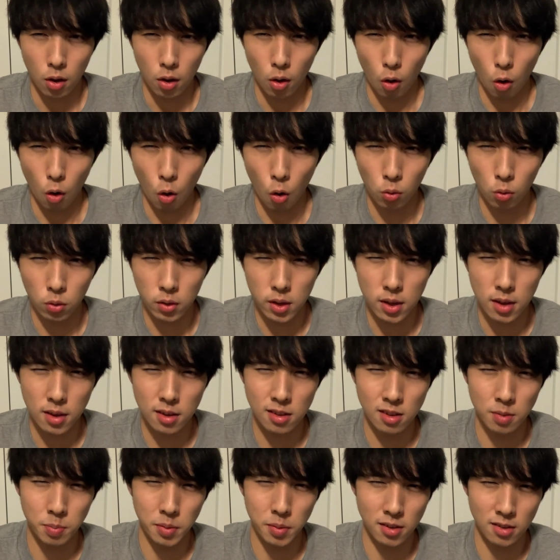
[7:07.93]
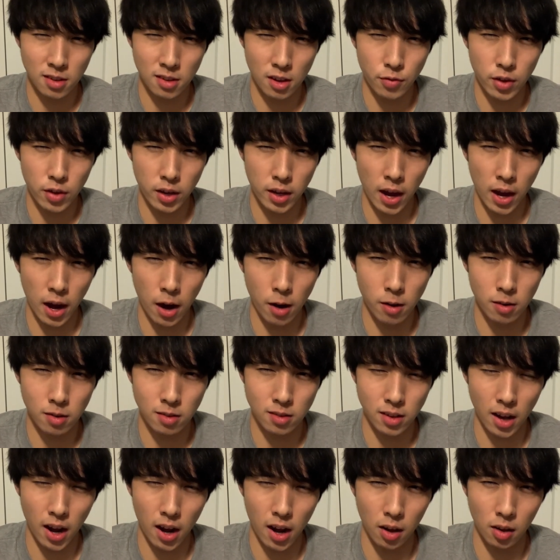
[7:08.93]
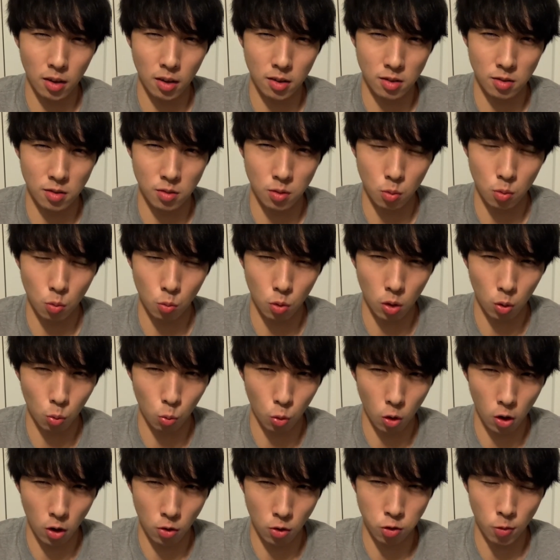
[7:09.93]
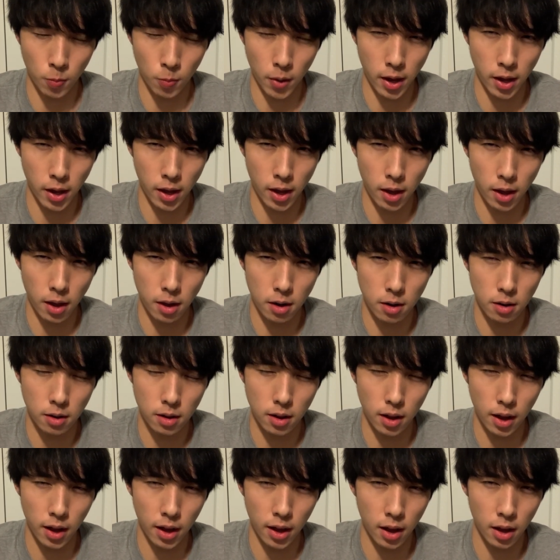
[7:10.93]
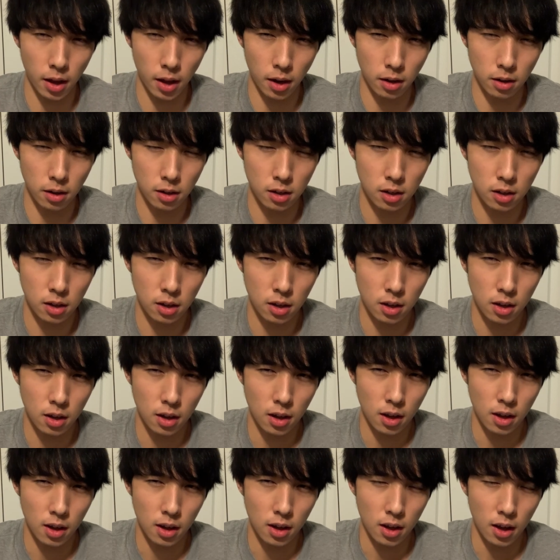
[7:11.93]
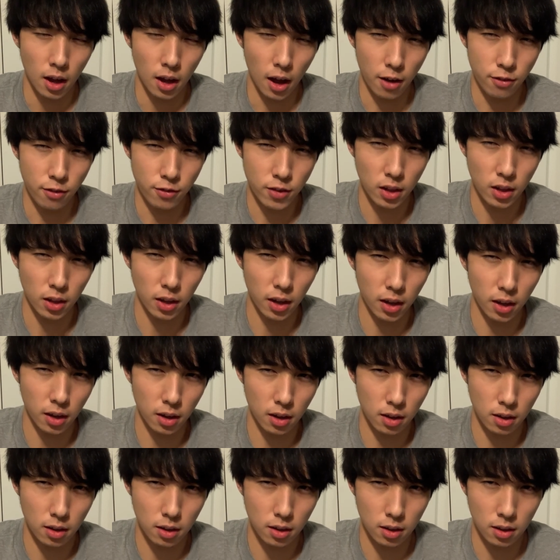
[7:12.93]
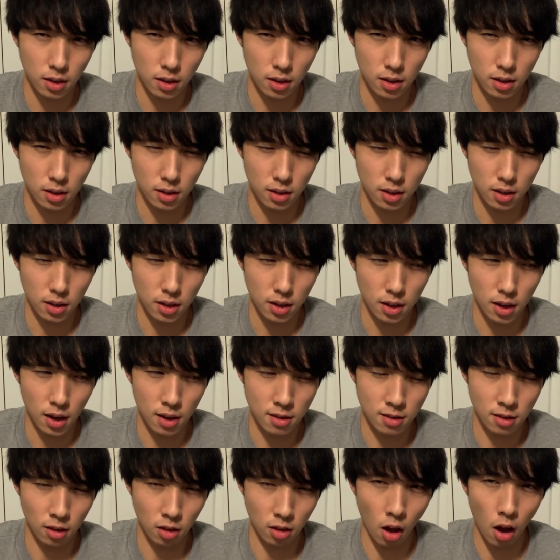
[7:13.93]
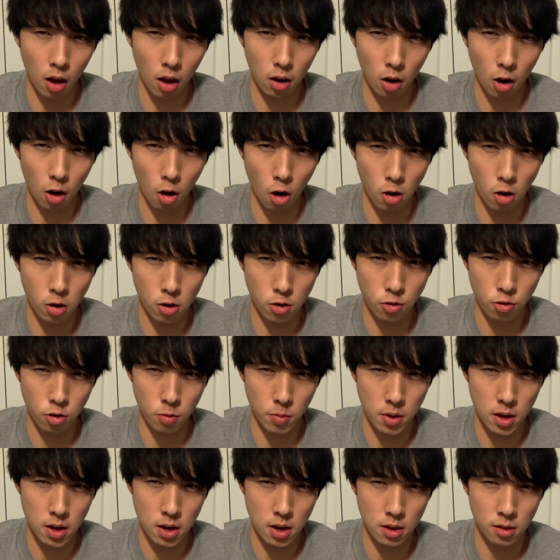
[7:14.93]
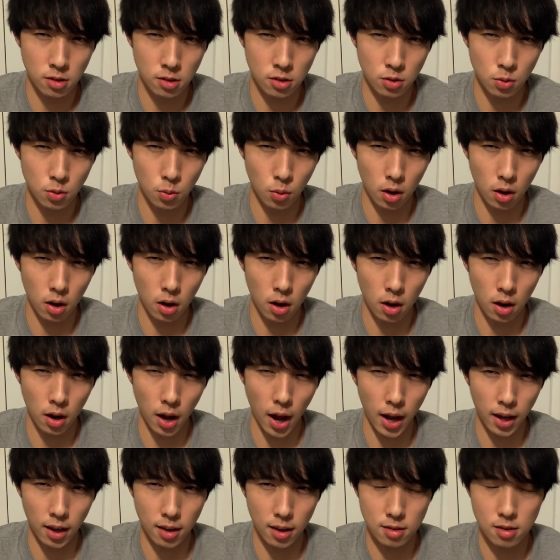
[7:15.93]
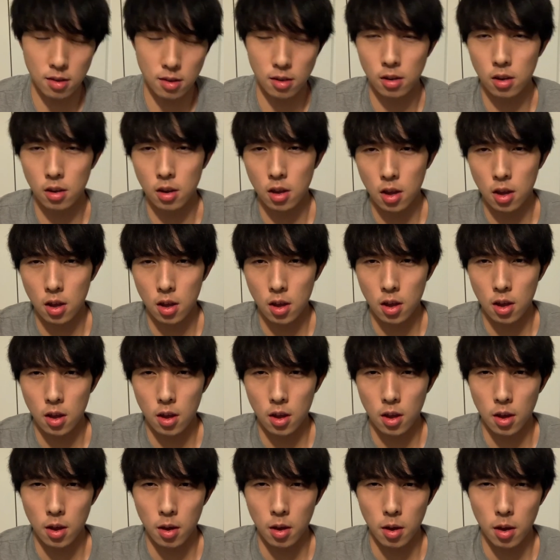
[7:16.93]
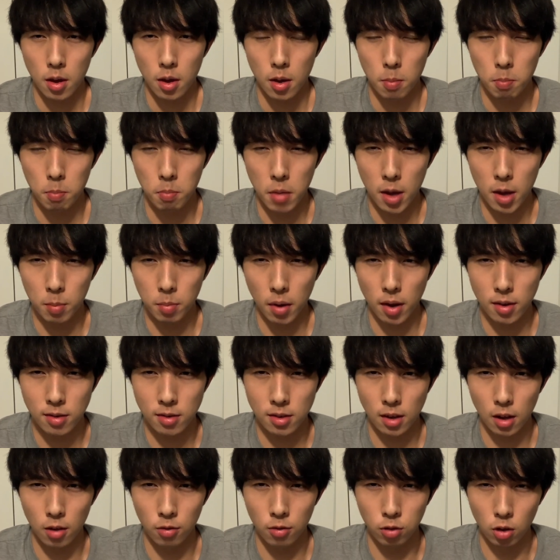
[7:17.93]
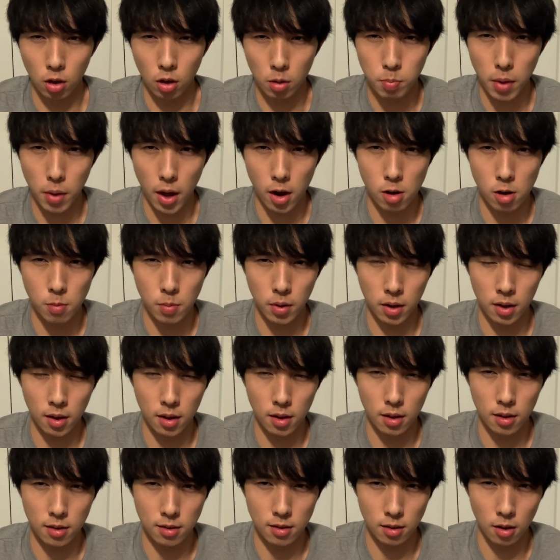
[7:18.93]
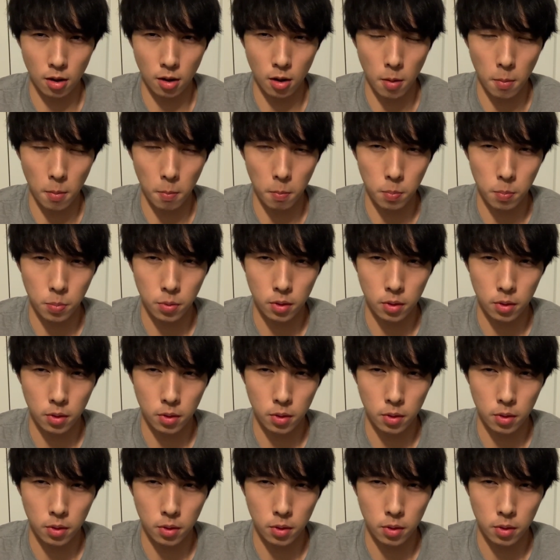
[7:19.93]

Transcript: only specific hairstyles will work for my head and I feel like it's a lot harder for me to, uh, I guess, make myself look better because, um,